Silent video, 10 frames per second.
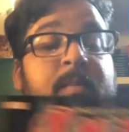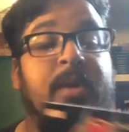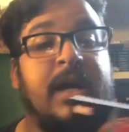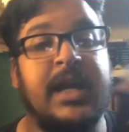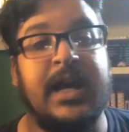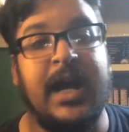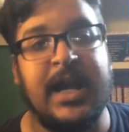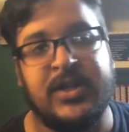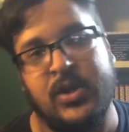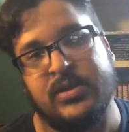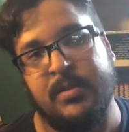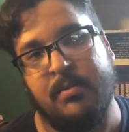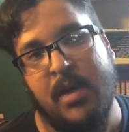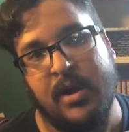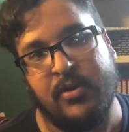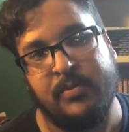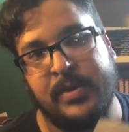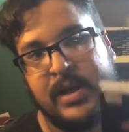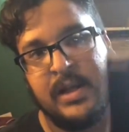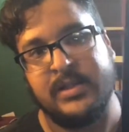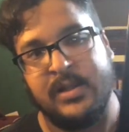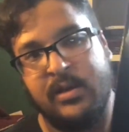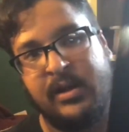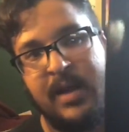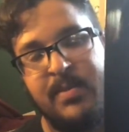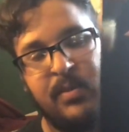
But I chose something modern because, a lot of